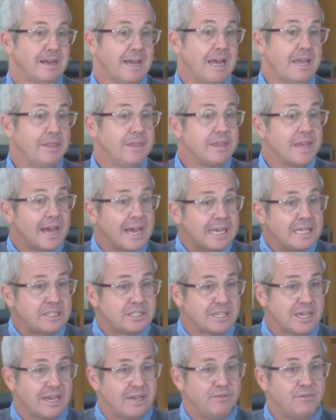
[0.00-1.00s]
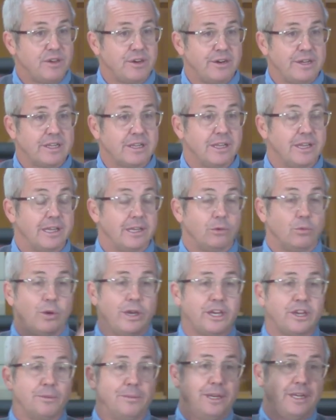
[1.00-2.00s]
And they say very clearly,
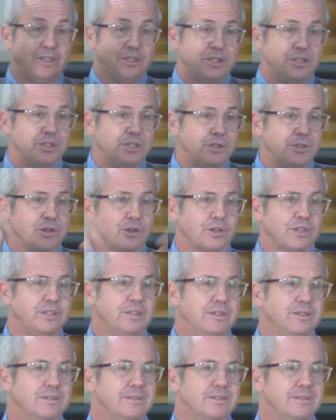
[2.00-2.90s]
we're committed to you, God.